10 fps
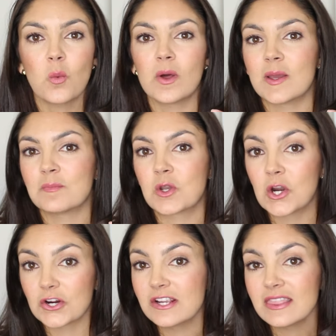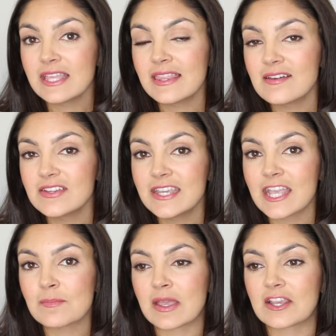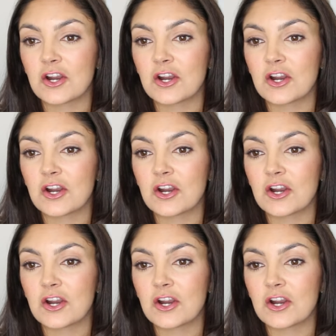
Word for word: what I'm currently loving and my